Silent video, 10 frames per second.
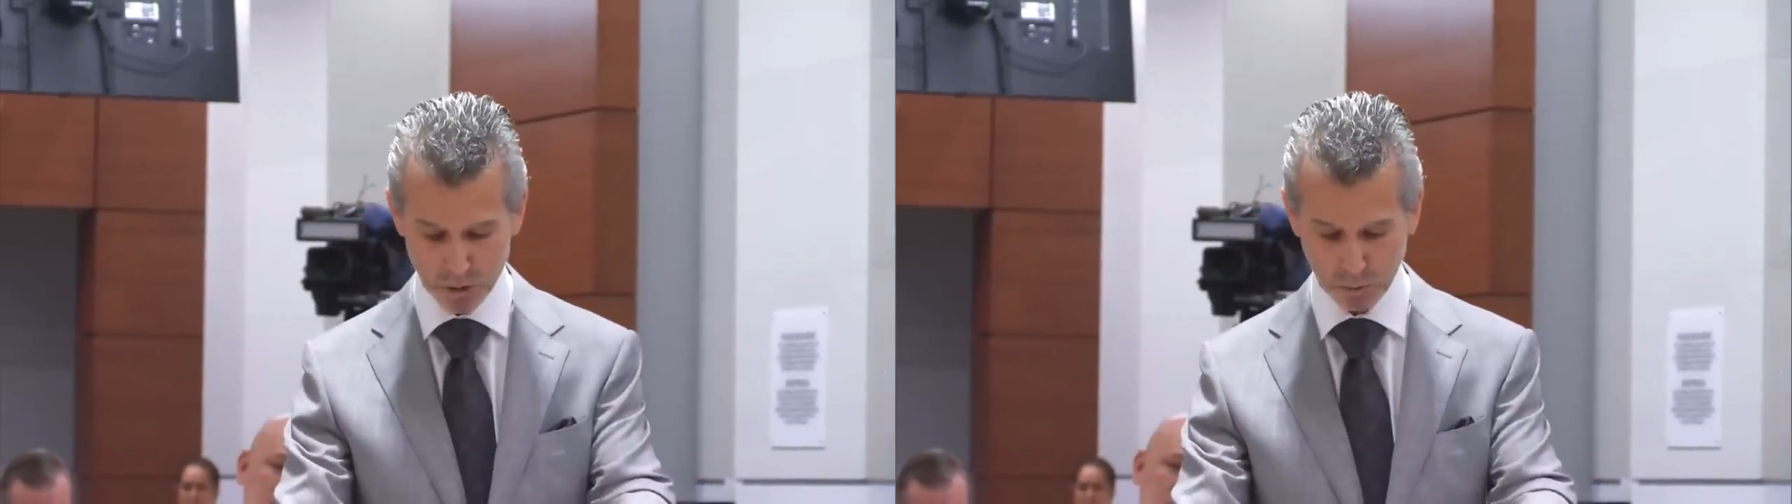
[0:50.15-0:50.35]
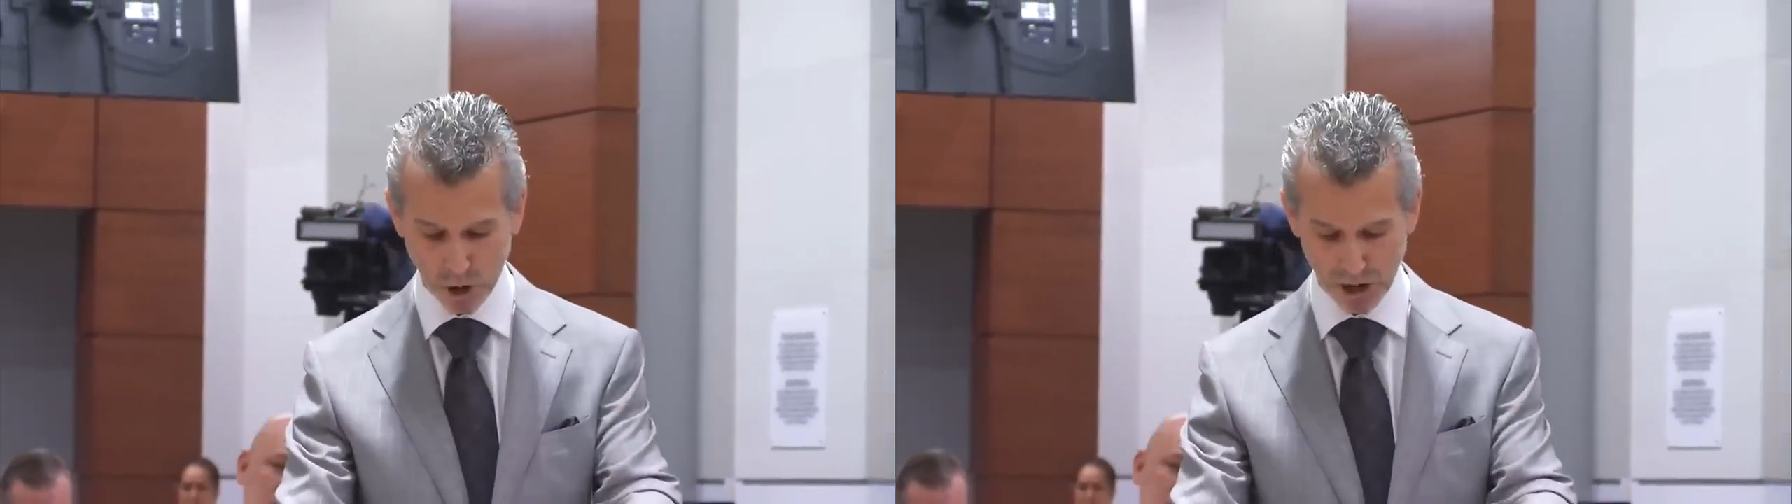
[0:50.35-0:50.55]

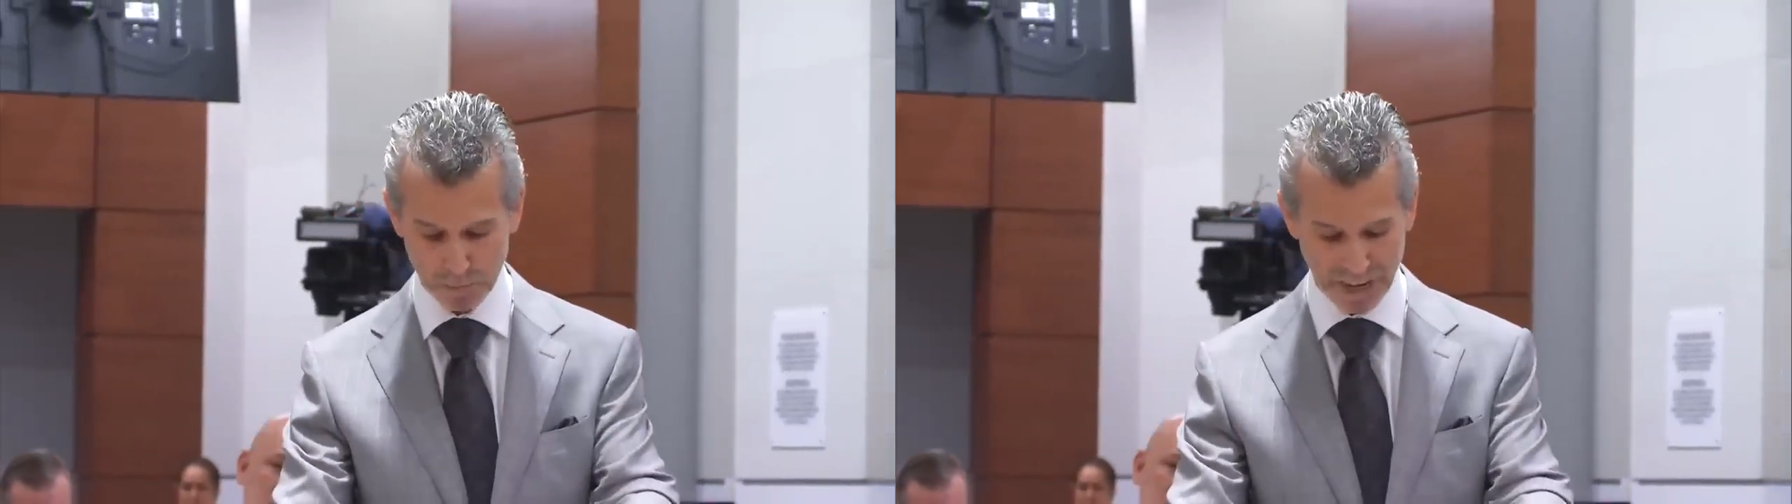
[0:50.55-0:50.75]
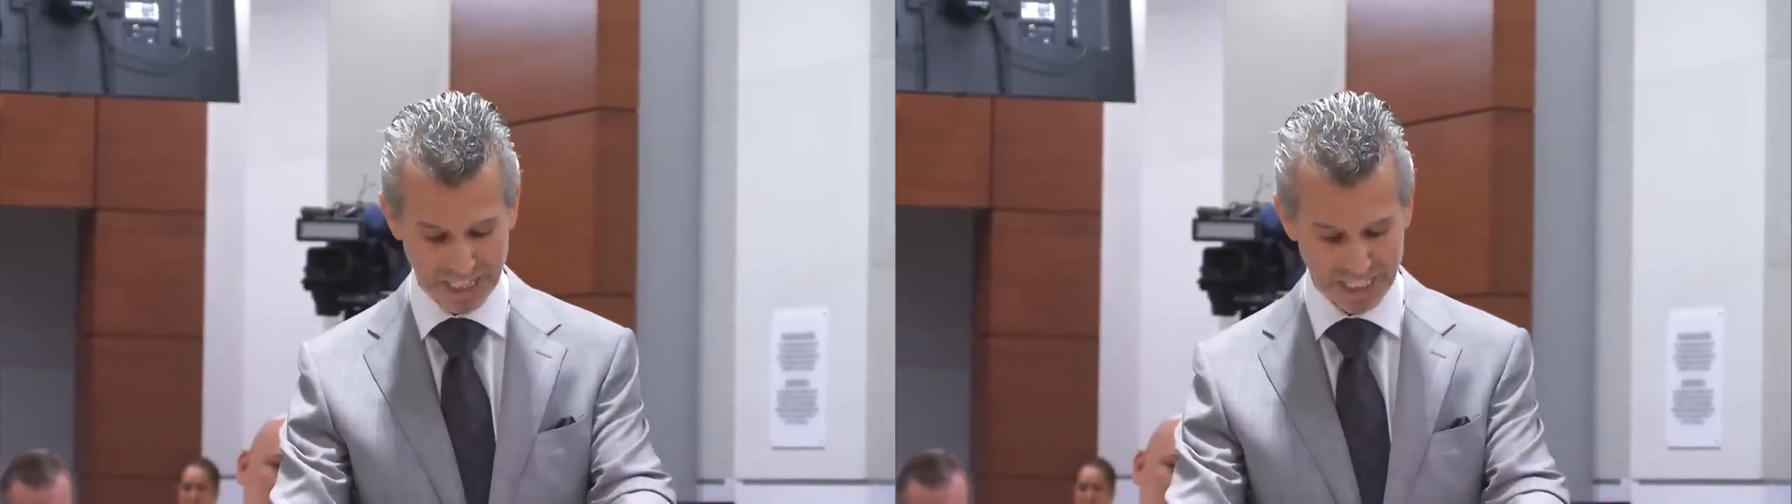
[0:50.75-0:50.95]
brought up
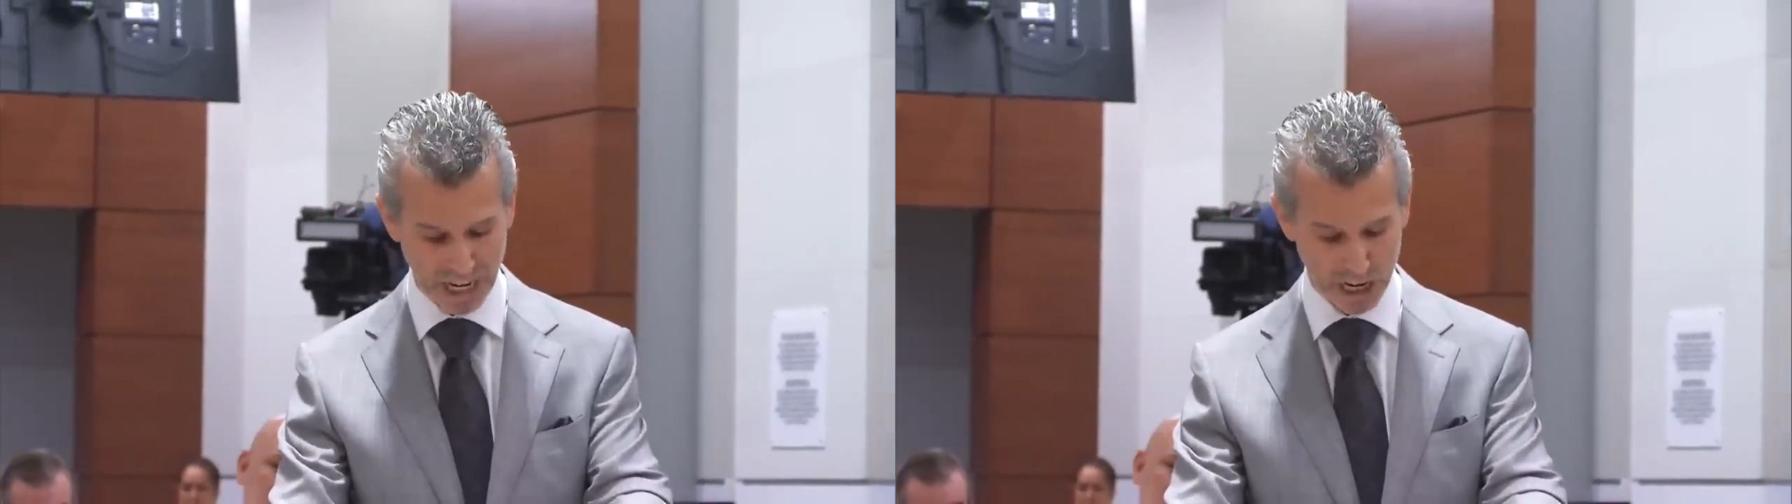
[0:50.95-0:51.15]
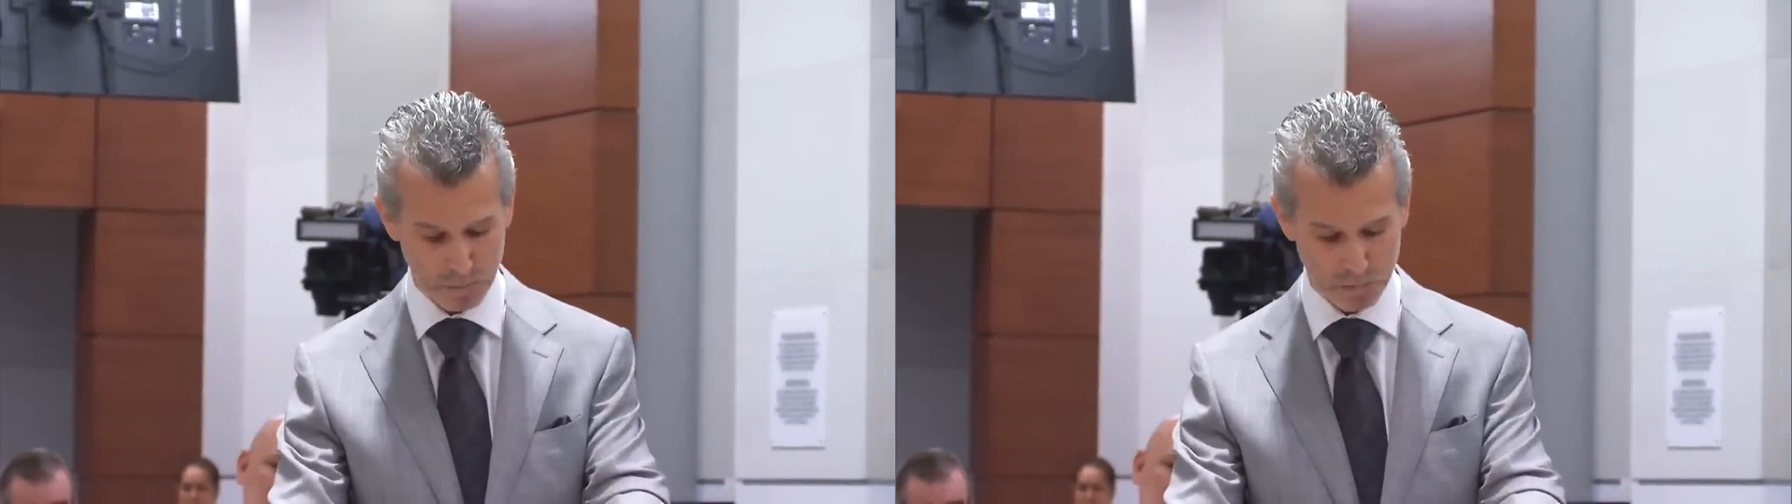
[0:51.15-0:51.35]
many
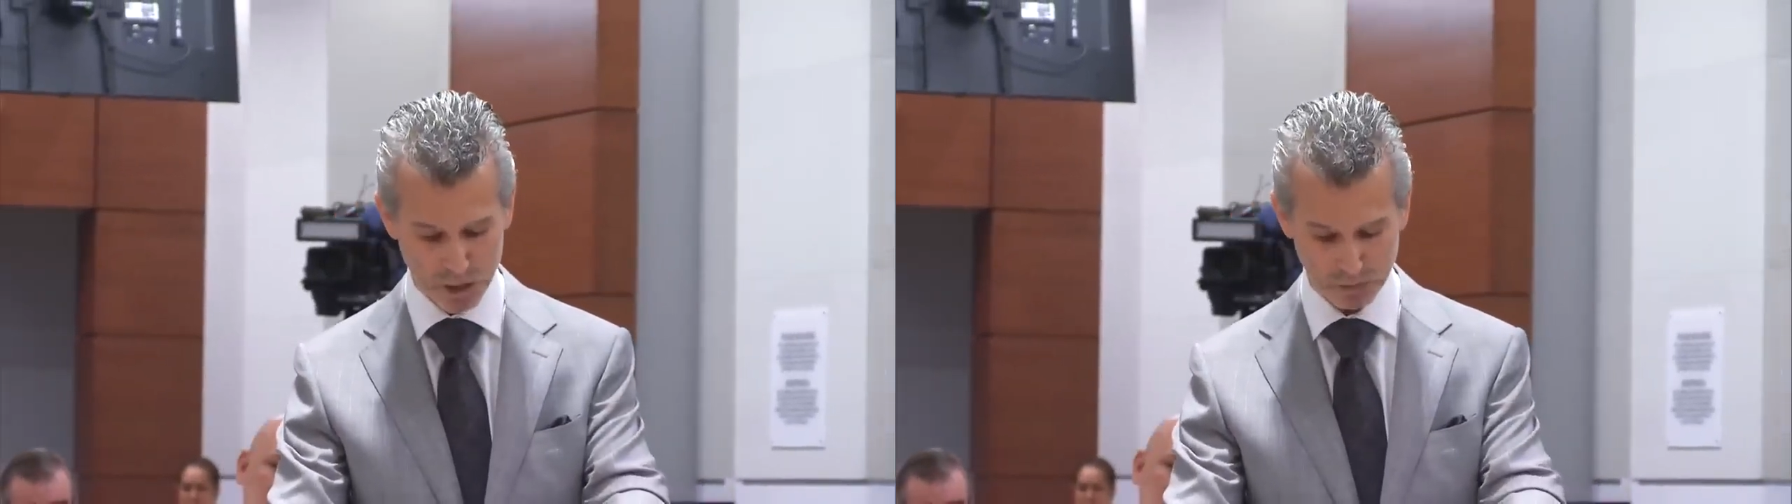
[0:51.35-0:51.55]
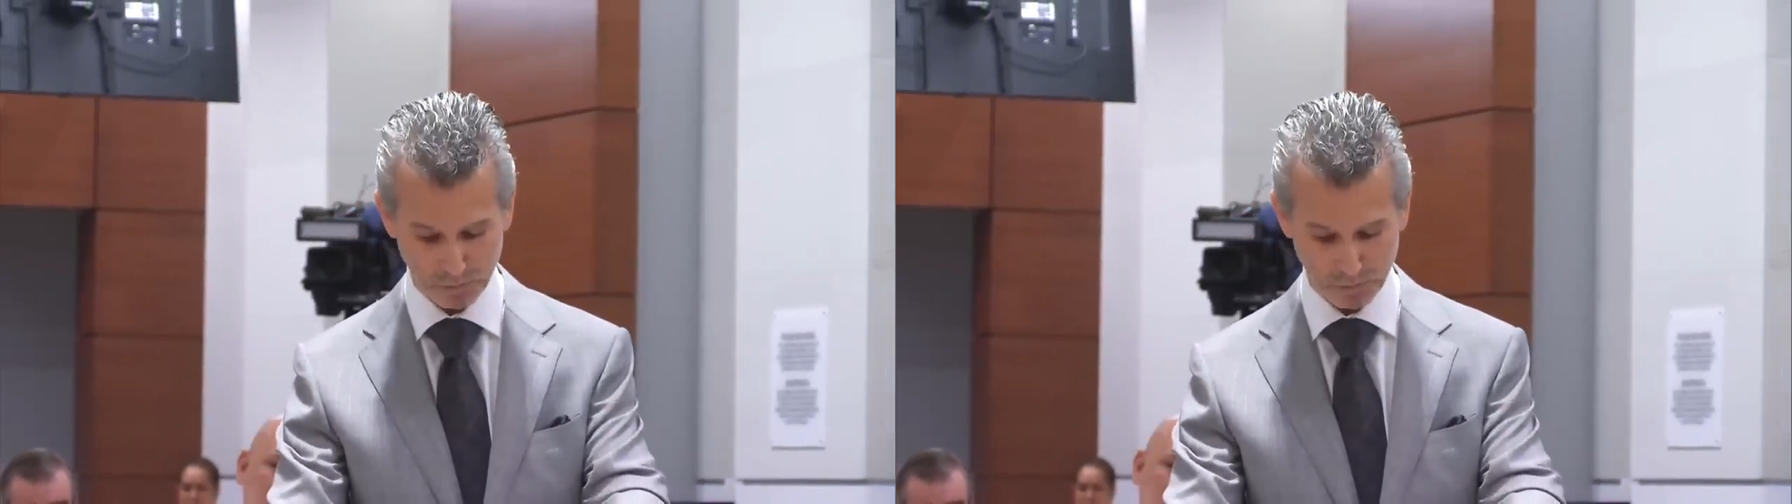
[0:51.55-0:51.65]
times